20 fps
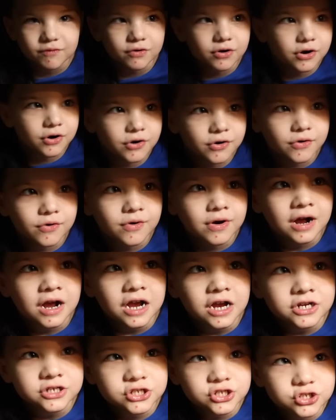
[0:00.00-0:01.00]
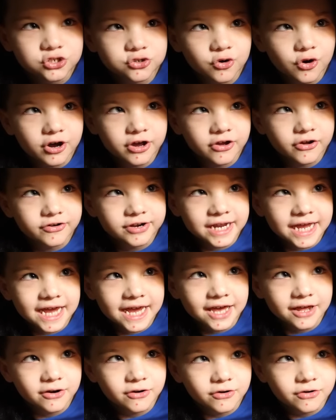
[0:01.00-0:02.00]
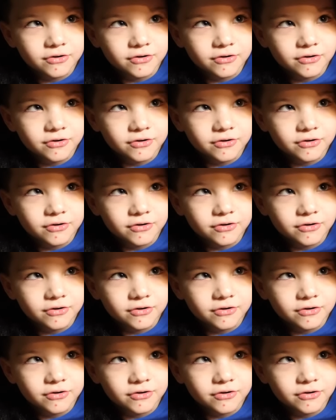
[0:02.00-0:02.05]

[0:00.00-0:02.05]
will destroy your channel.